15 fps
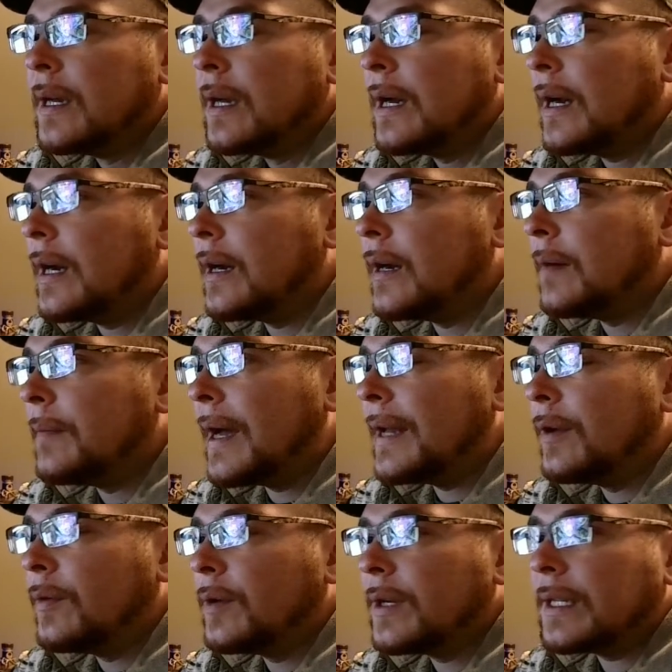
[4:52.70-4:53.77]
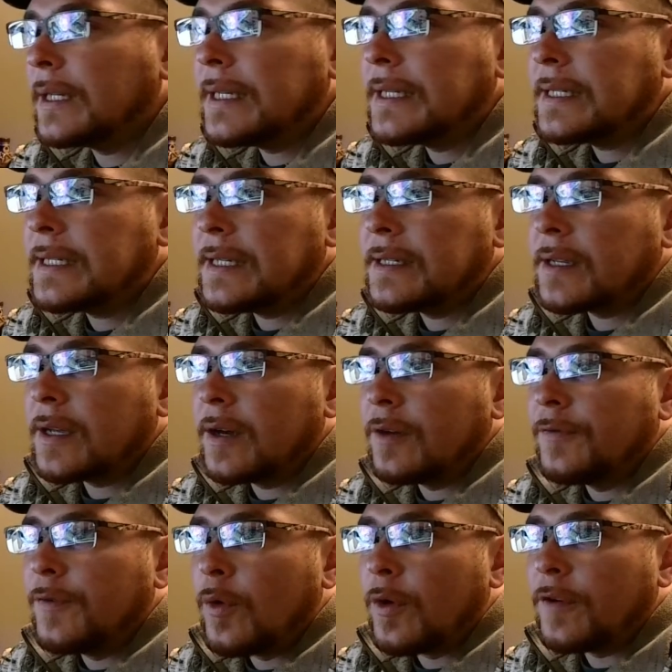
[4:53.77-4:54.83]
I know it at least needs to go
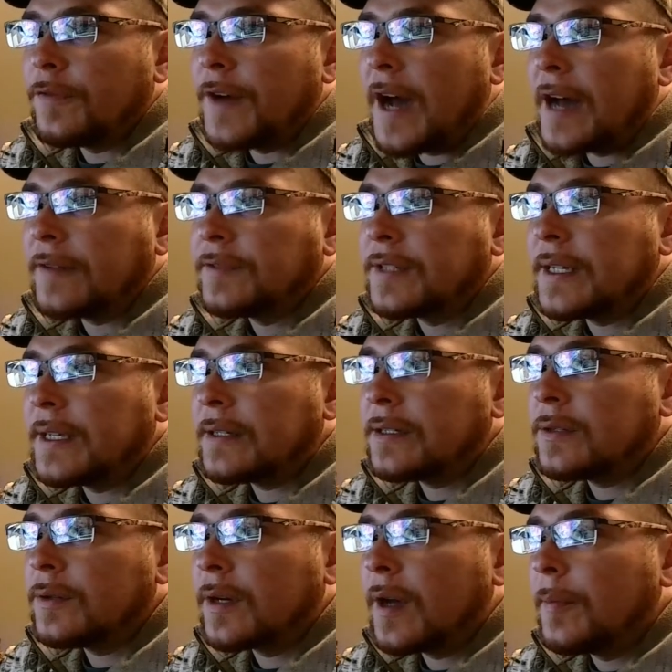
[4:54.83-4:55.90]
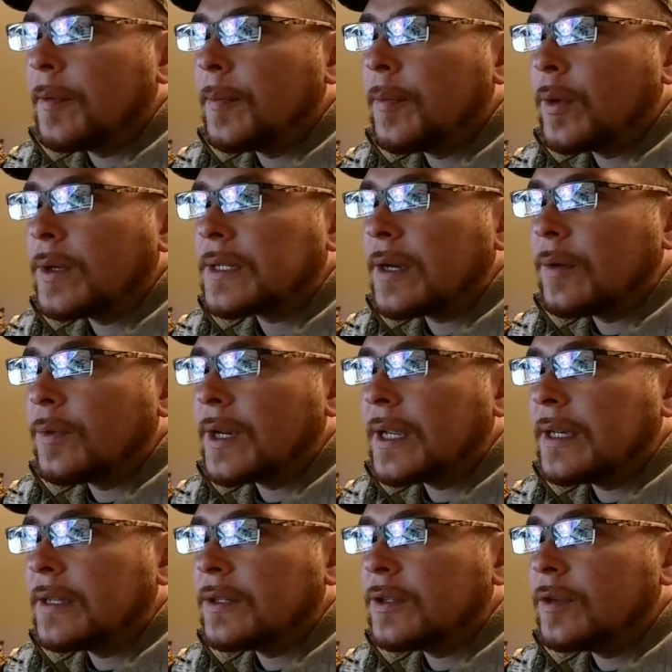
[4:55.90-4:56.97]
4 or 5 to get to a couple points I want to
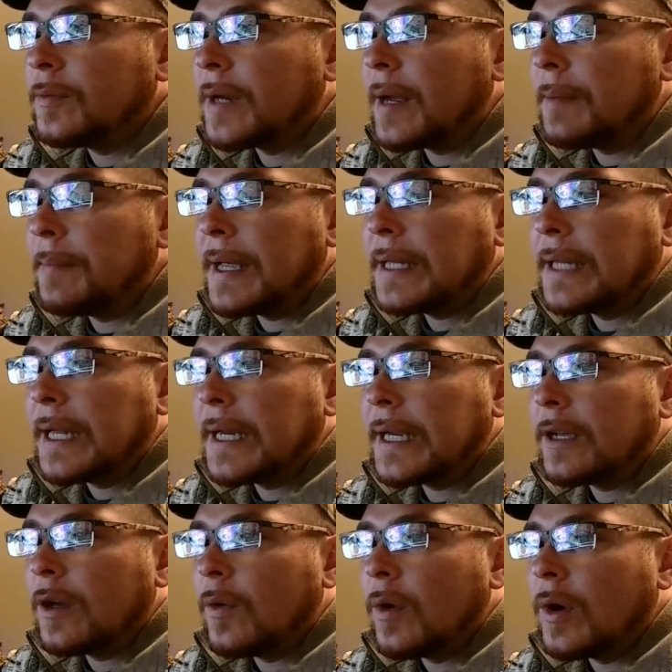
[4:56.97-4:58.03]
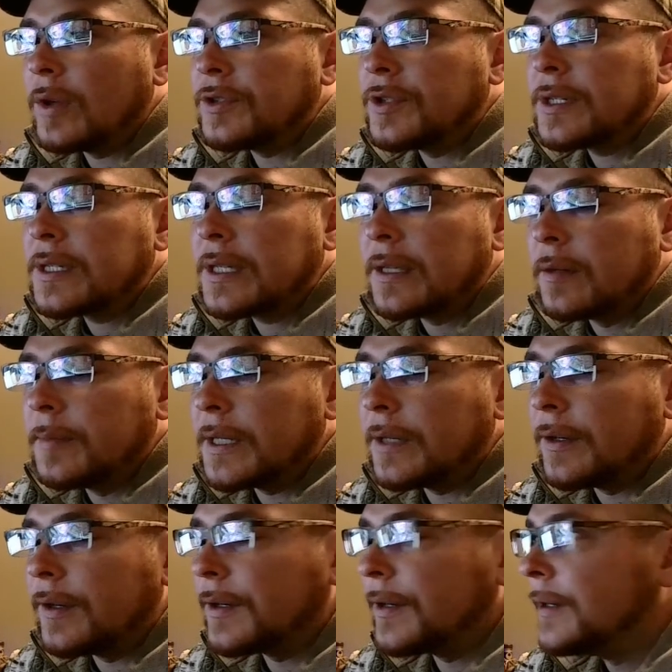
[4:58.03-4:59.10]
get to, but I may let it go on just a little bit
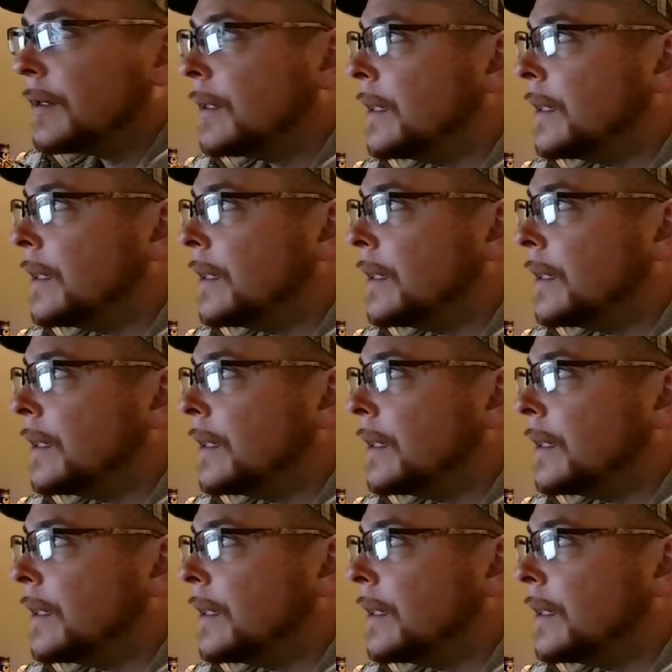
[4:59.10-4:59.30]
longer.